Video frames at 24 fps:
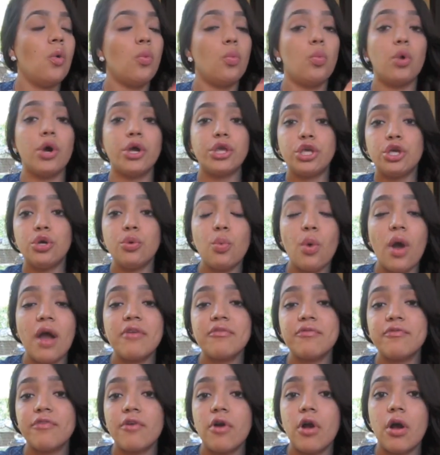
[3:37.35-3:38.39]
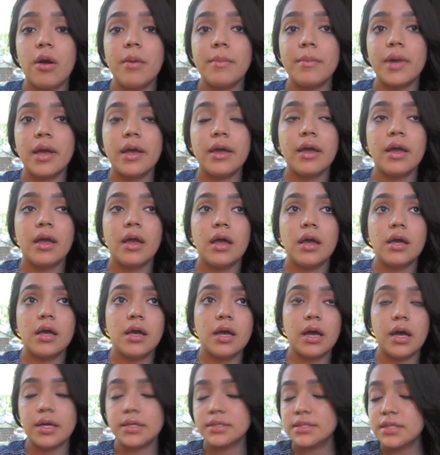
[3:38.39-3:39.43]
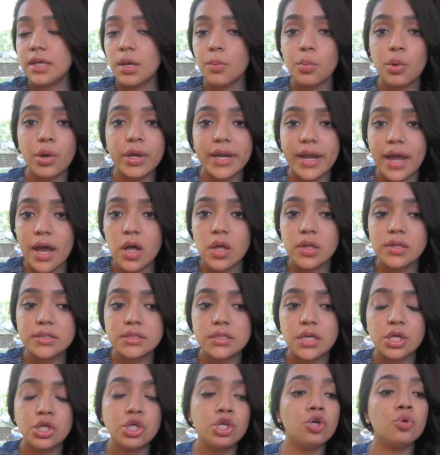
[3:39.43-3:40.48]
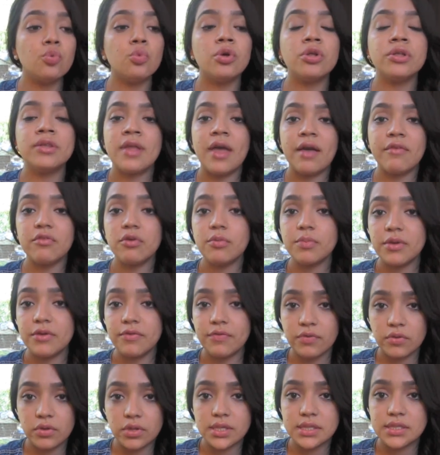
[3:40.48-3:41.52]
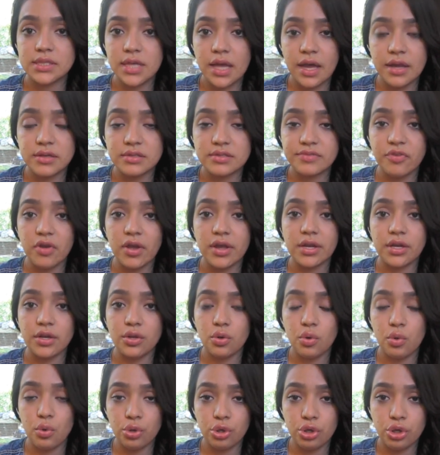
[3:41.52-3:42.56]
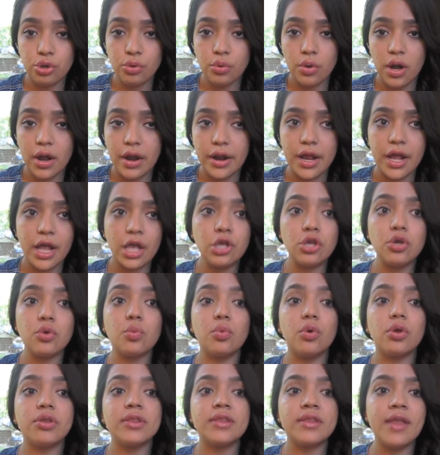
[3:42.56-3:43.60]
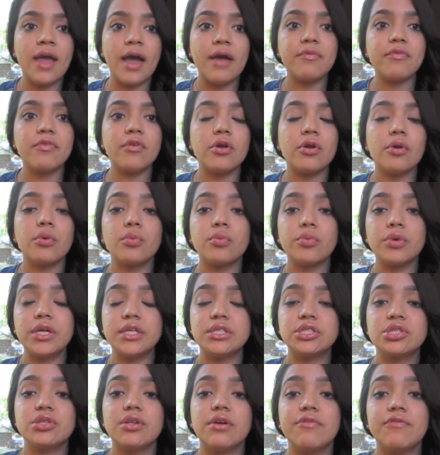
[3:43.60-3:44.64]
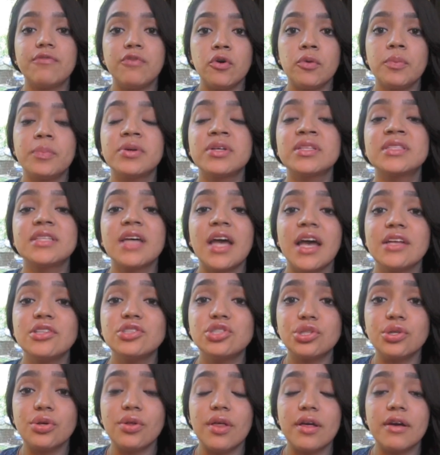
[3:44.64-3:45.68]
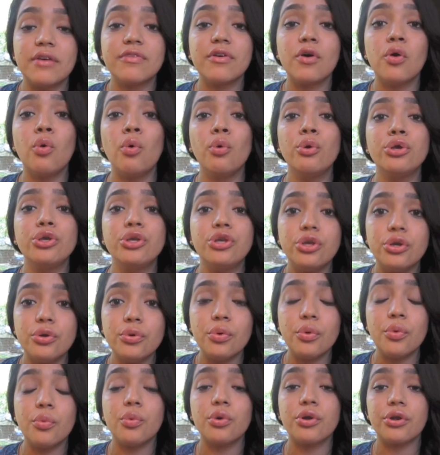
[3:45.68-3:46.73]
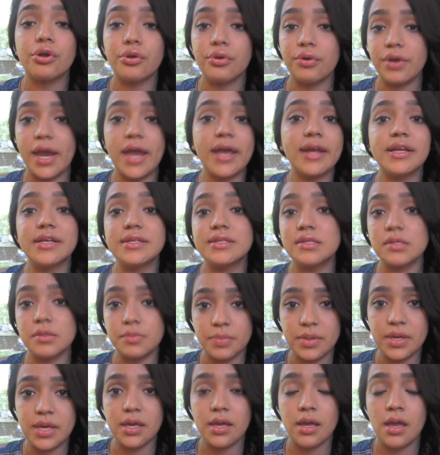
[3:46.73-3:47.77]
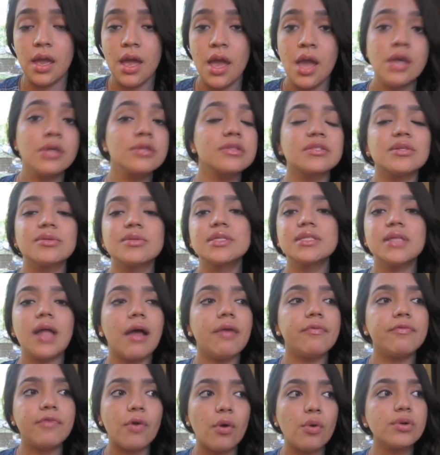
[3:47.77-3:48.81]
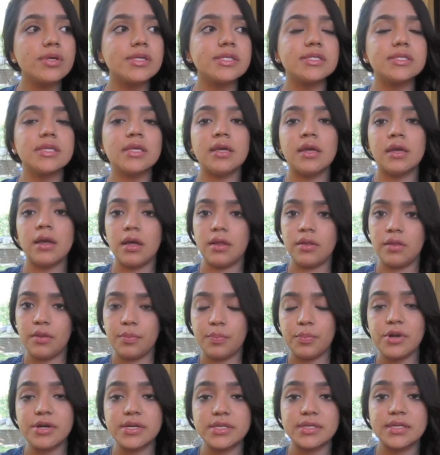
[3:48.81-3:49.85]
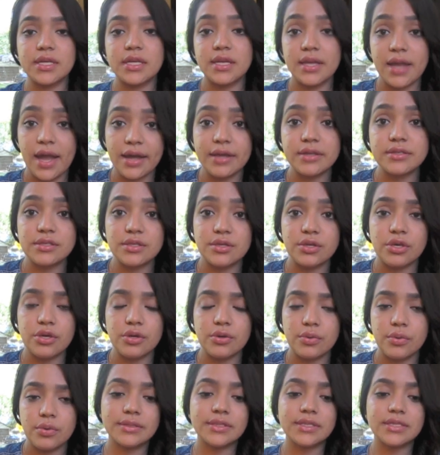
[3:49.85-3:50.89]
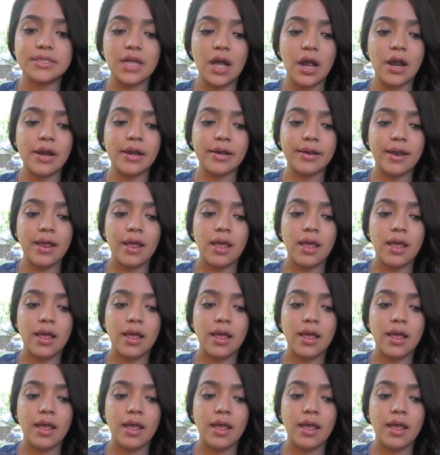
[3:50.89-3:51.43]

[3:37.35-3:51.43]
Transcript: what you want from someone else, you will never be fully satisfied in who you are, and you will never reach the full potential of who you were created to be. So stop focusing on the person next to you. Start